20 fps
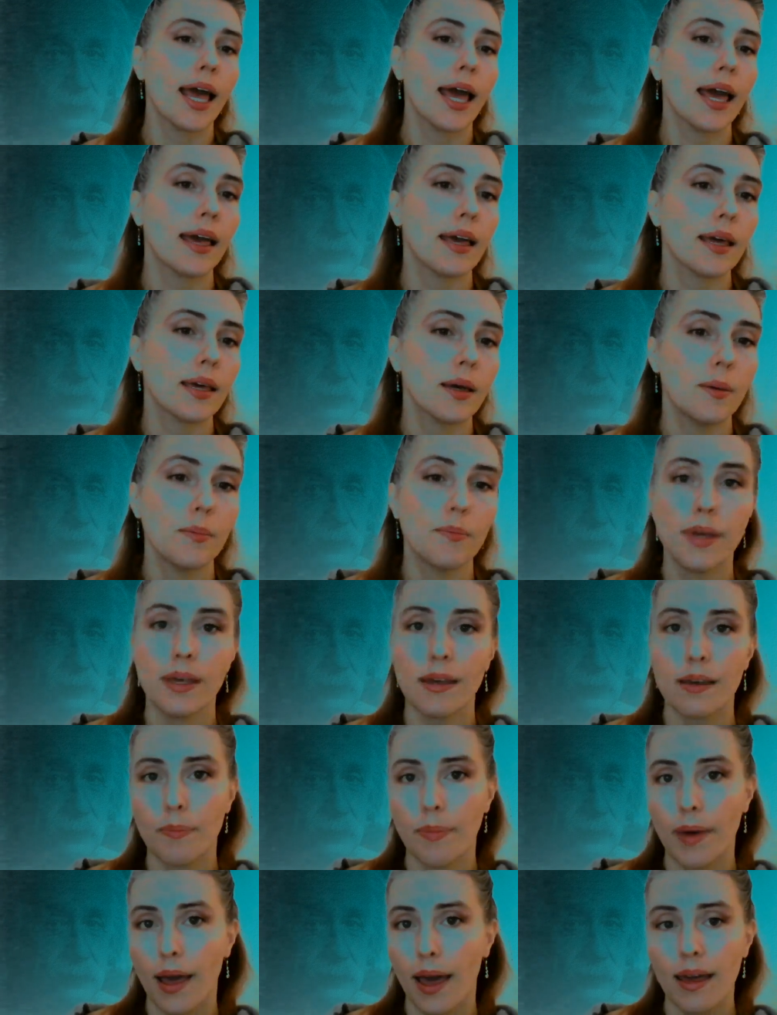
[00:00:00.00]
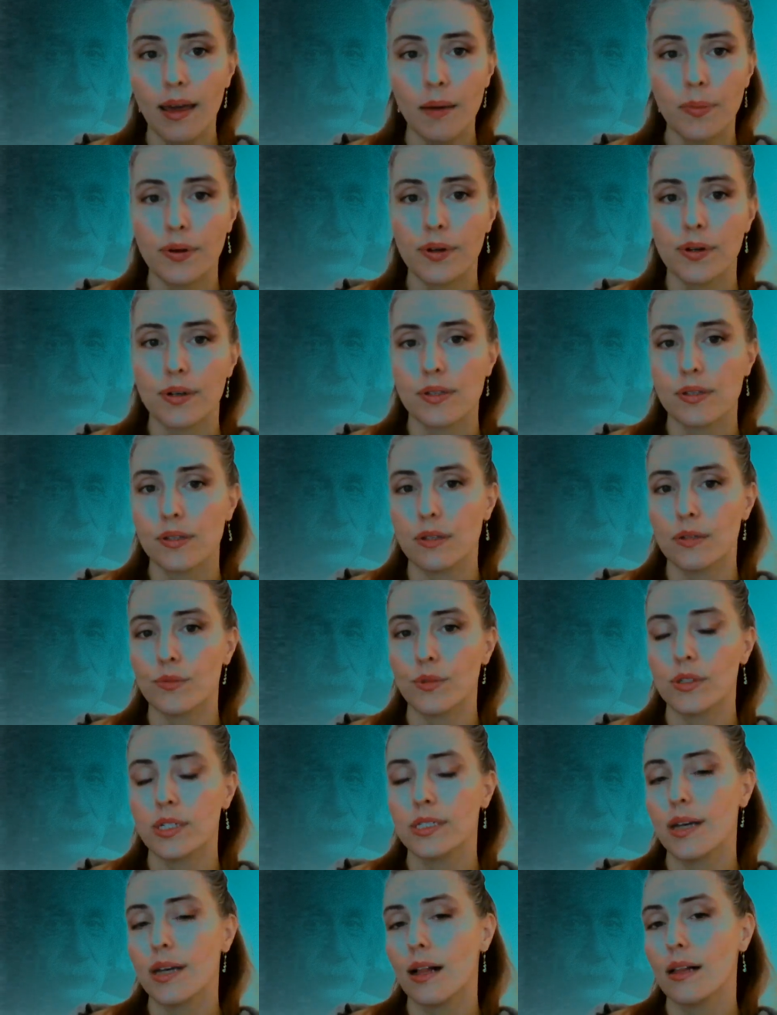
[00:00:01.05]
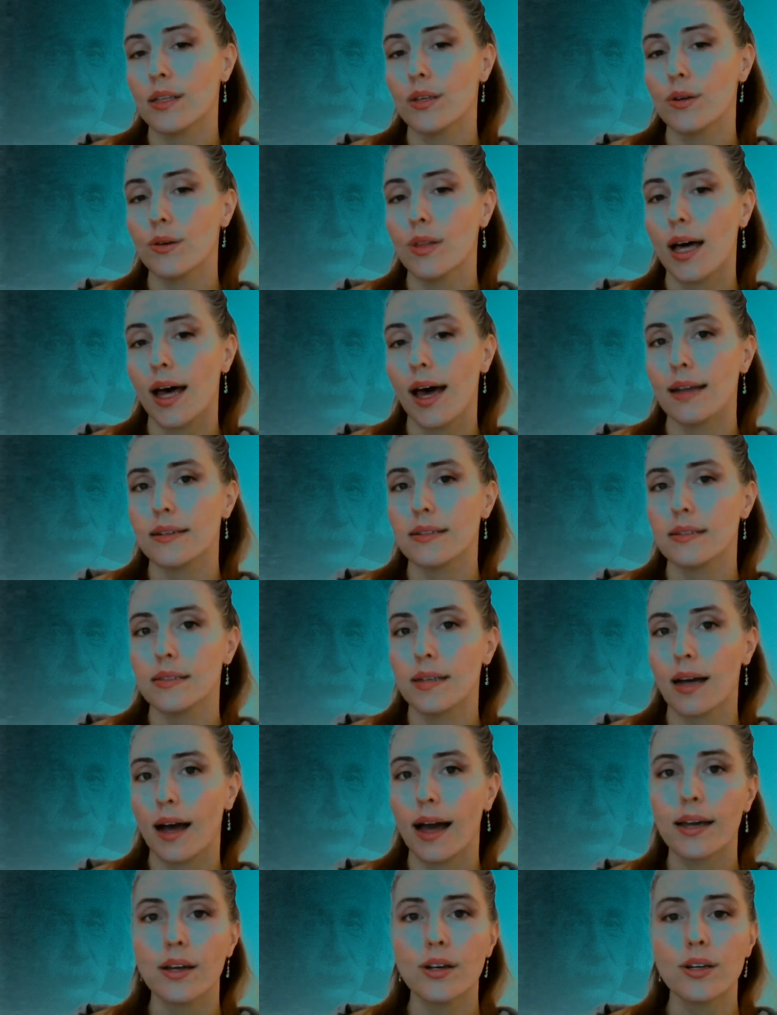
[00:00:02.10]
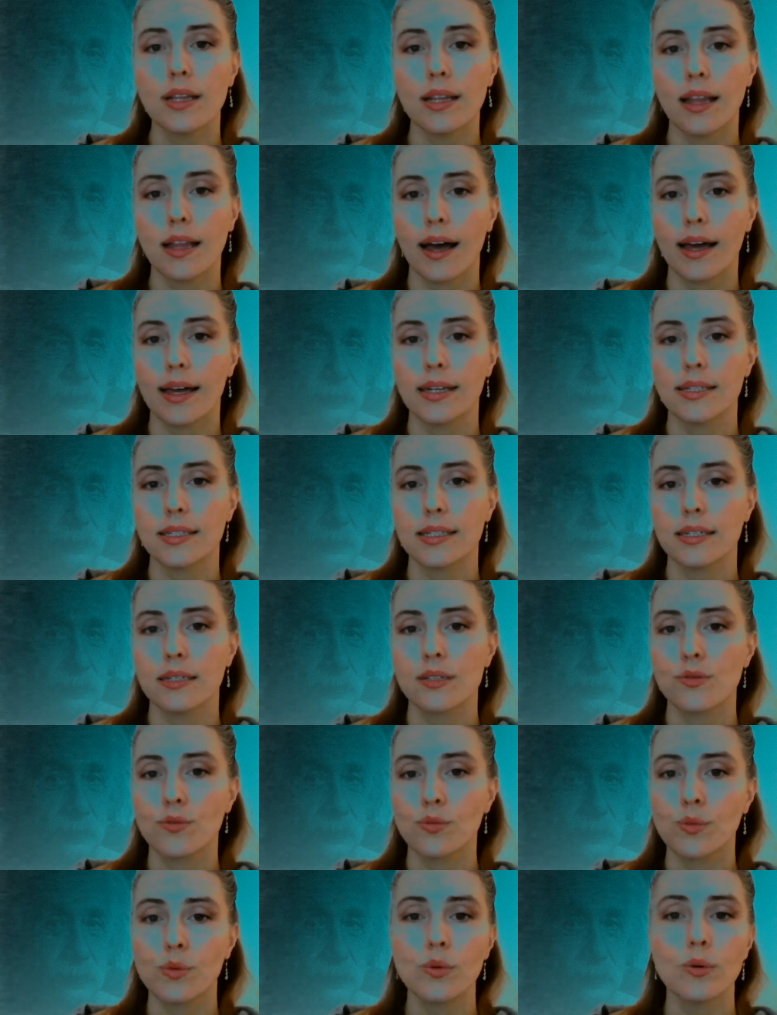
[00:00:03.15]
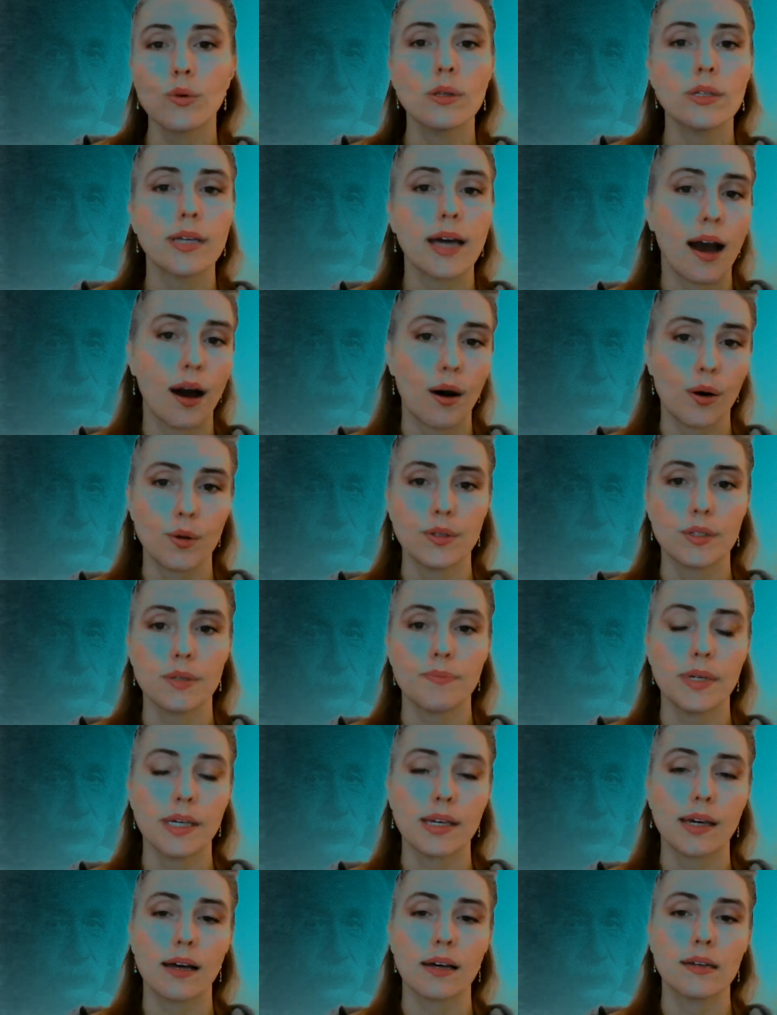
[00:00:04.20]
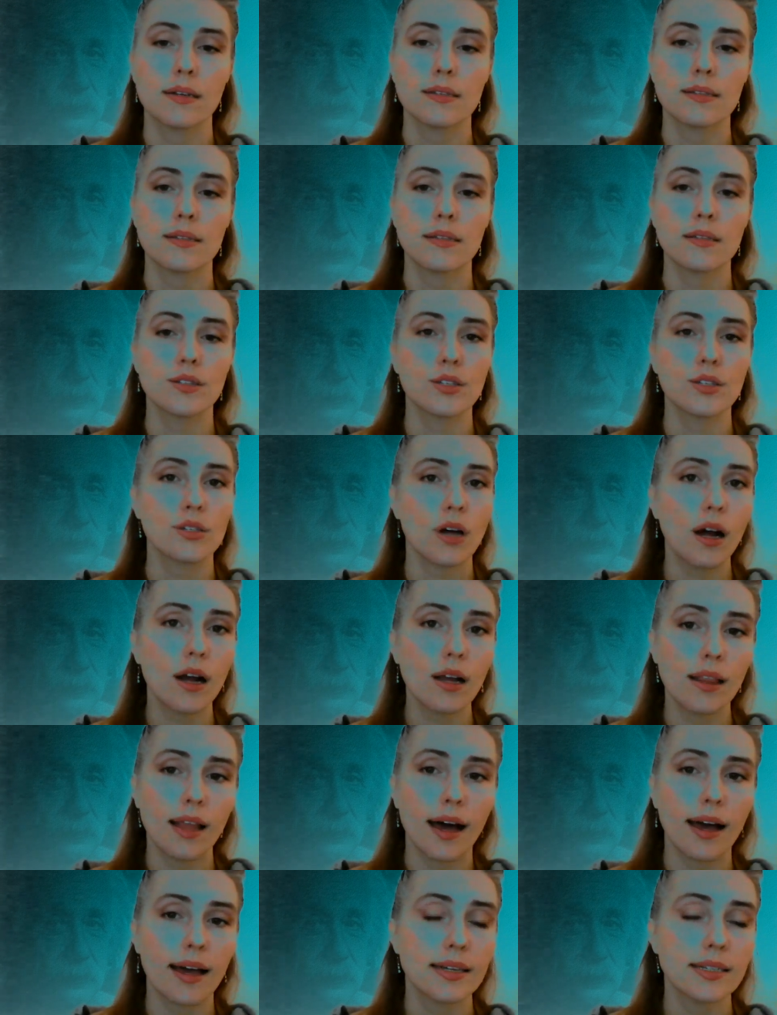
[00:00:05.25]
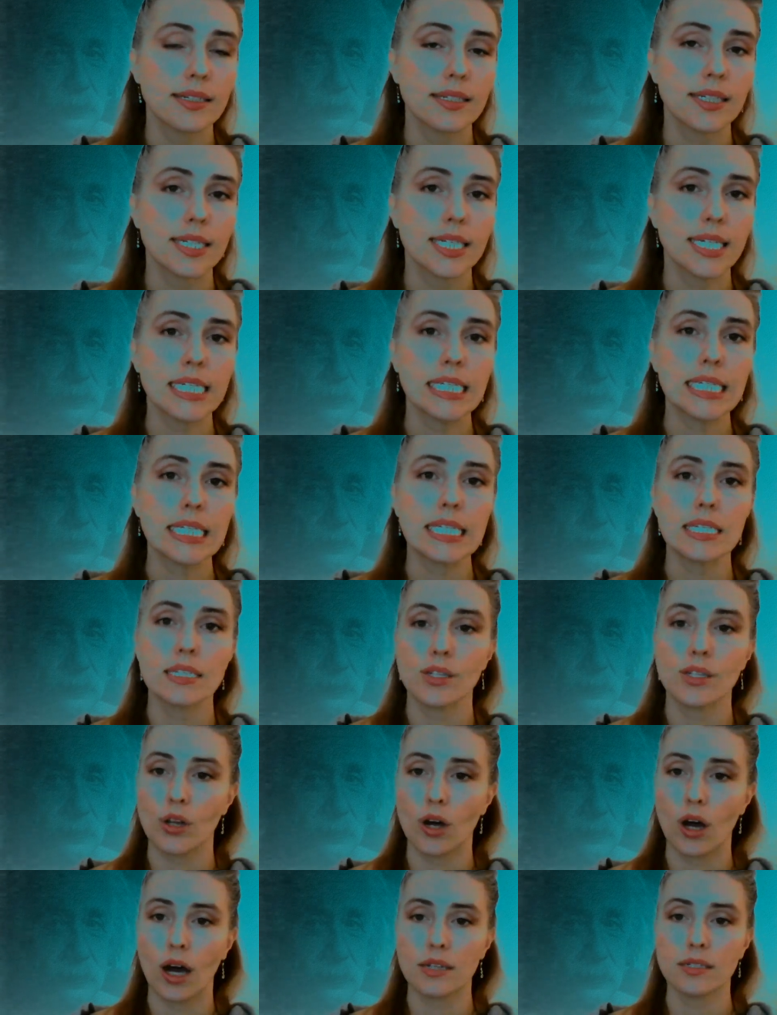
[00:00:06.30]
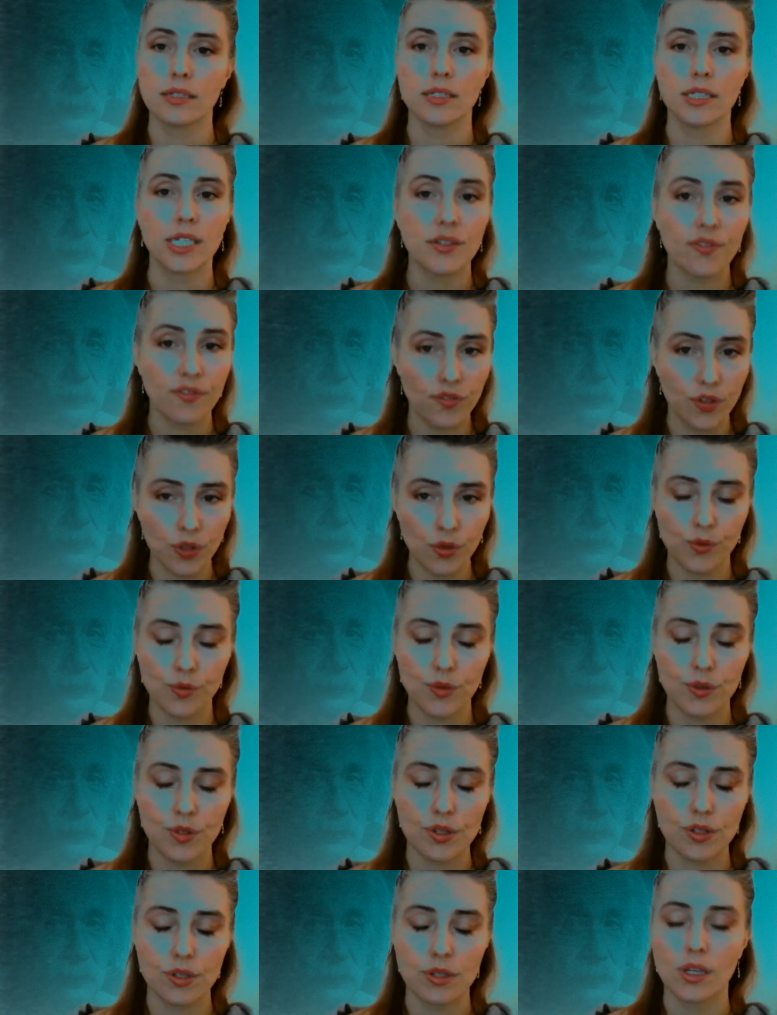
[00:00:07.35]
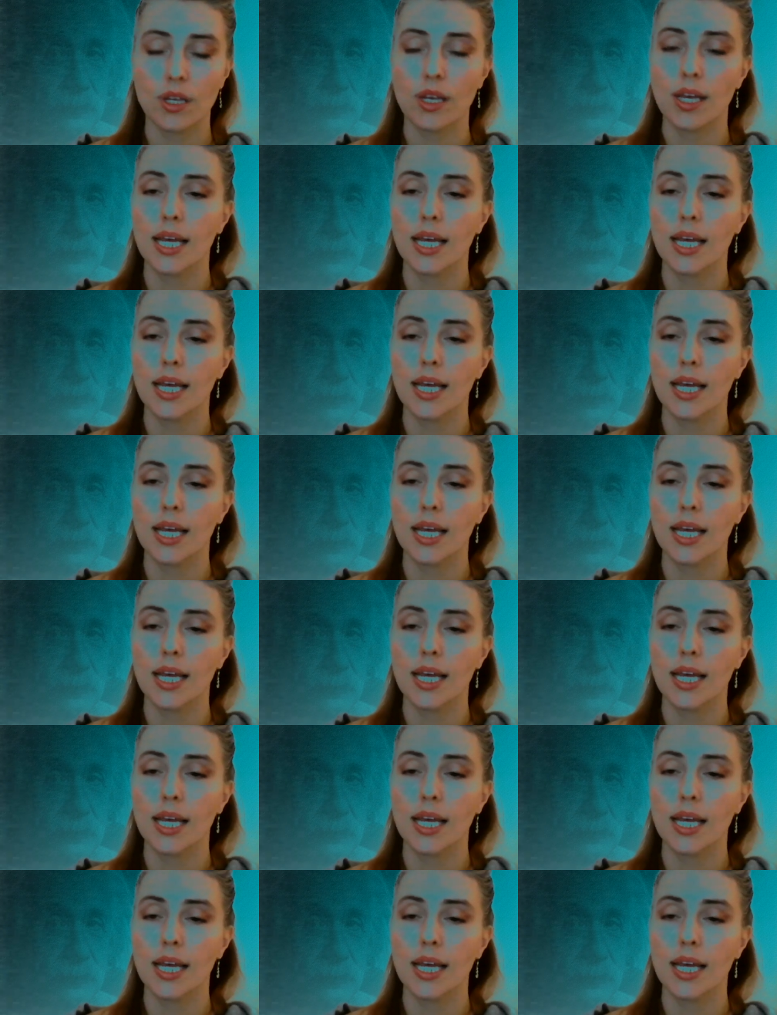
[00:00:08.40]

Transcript: A Big Bang person would tell you that tired light is ruled out because starlight is not diffuse.